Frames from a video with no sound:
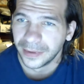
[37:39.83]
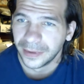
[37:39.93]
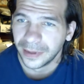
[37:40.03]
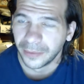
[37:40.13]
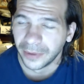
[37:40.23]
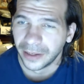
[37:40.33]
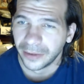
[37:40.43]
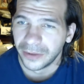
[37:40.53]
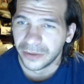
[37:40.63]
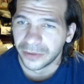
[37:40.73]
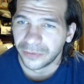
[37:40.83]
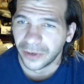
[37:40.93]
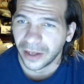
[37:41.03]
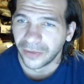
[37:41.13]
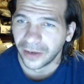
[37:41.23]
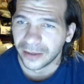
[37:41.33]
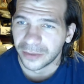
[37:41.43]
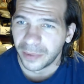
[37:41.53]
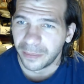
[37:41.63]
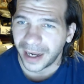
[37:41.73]
I really don't use it for nothing else
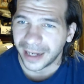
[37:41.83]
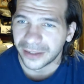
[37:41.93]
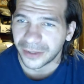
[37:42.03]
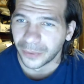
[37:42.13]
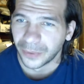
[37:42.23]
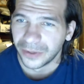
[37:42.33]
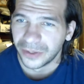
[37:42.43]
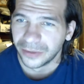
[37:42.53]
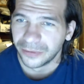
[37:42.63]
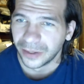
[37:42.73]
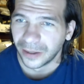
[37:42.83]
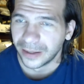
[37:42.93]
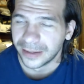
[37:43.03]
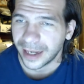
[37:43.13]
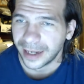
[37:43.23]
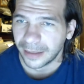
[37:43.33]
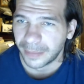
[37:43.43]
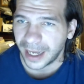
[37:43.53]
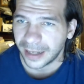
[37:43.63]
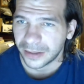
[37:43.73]
but bike storage. Figure I'd just hang the
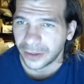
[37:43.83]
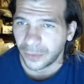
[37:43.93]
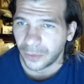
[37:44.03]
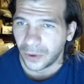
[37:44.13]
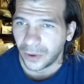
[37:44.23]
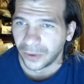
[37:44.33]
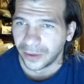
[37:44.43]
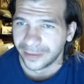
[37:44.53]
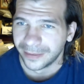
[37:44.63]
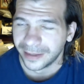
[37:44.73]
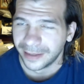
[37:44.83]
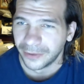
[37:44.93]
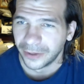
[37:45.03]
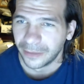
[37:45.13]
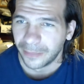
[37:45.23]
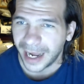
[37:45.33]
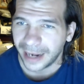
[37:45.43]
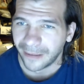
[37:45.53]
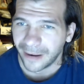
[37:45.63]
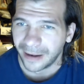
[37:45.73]
bikes on the wall and give it a good
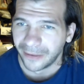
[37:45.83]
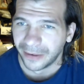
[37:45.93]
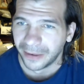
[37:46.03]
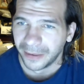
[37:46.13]
background.